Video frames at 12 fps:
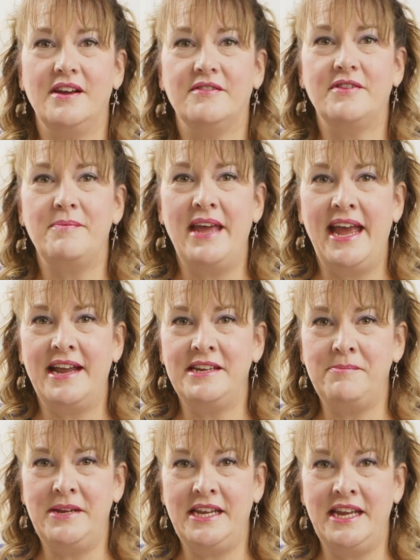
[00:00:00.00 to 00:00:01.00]
From the
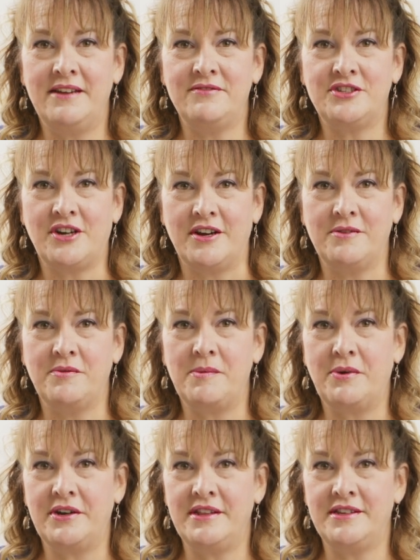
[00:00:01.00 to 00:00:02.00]
handy PDF chart we
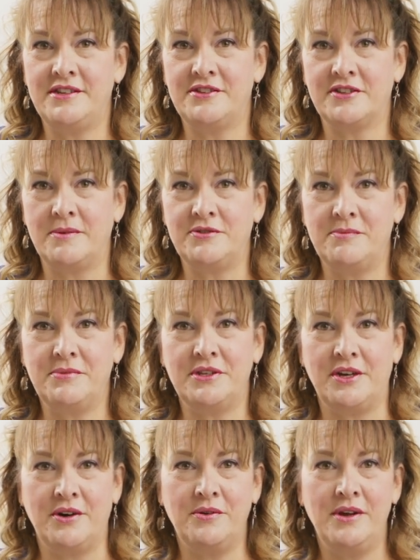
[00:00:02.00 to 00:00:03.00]
put in the description
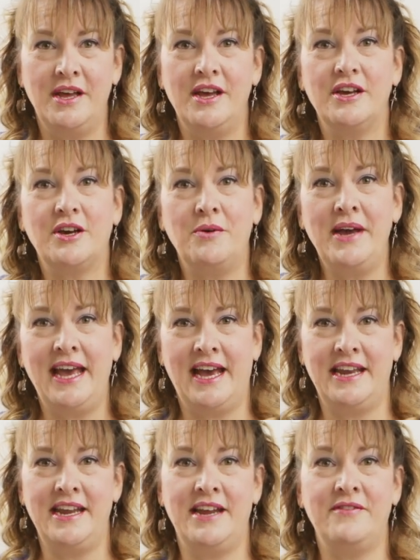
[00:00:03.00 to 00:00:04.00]
below, go
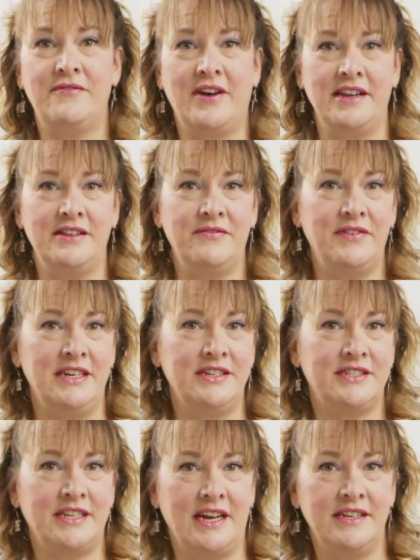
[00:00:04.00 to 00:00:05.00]
ahead and find the
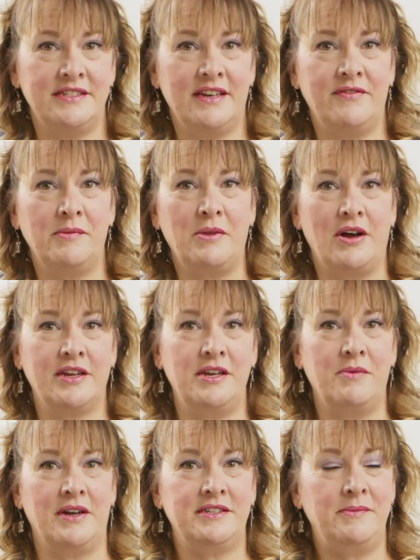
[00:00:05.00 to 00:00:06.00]
finished size of the block you
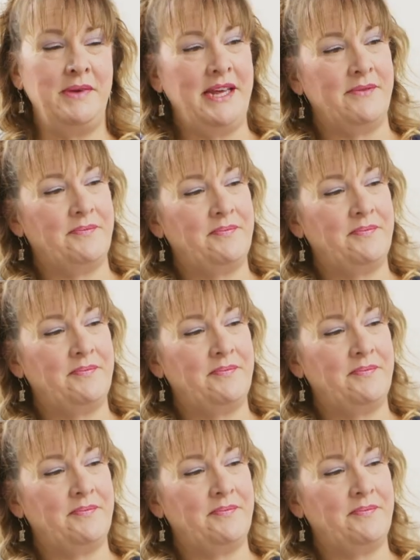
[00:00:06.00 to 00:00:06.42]
want to be.